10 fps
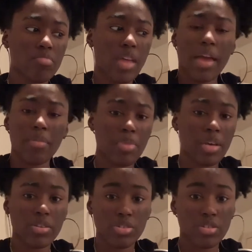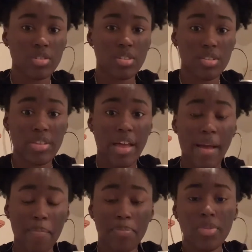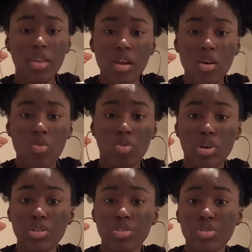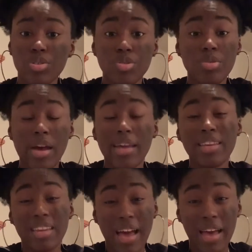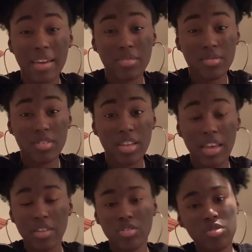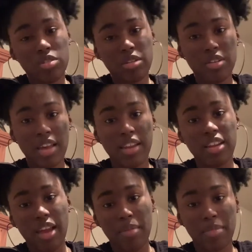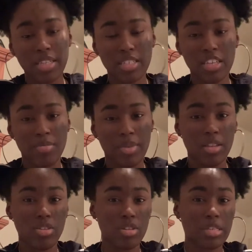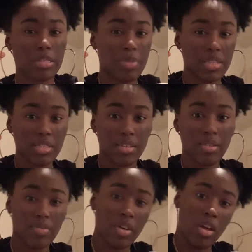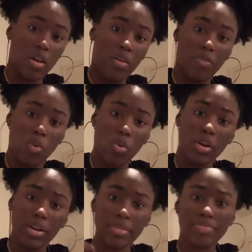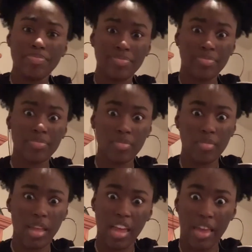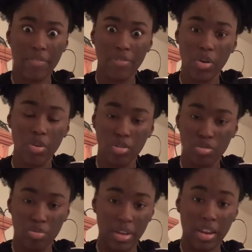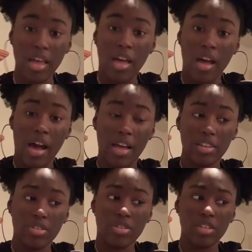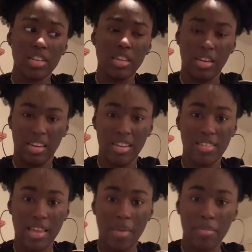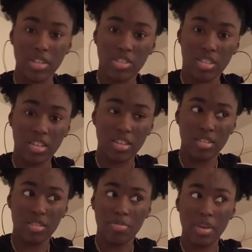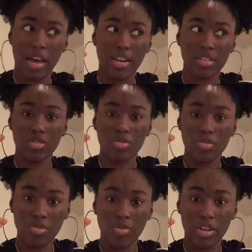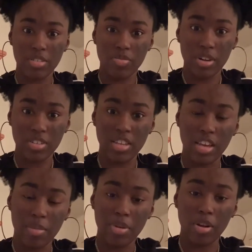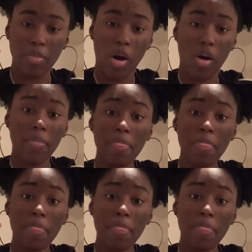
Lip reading: 8 pictures this time, was $2.99. And $2.99 might seem a little expensive for 8 photos, but I literally didn't need that much. And then, to be honest, where is he gonna put them all?